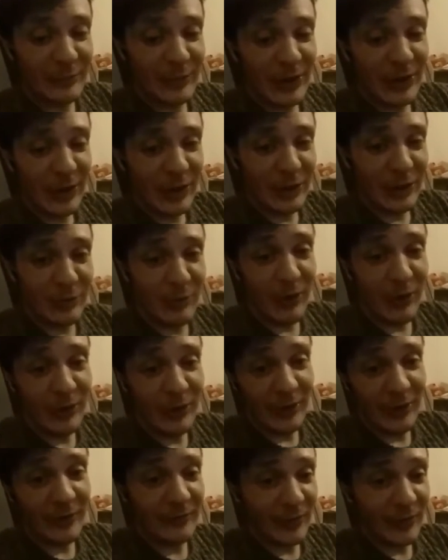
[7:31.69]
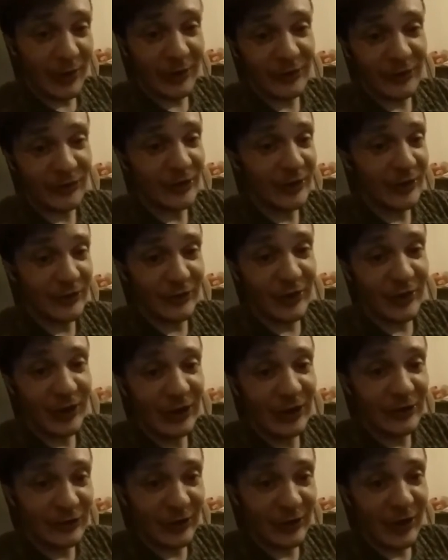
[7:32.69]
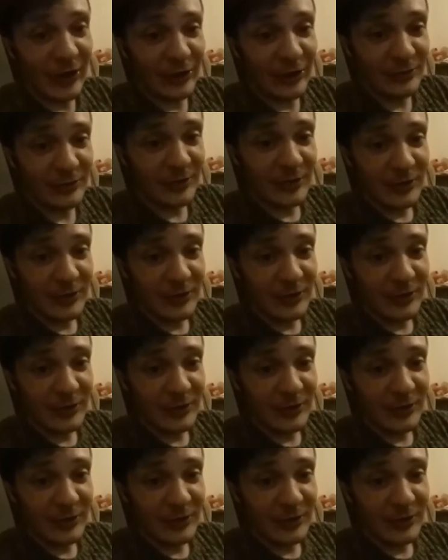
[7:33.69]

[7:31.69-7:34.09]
We're quite a diverse city, so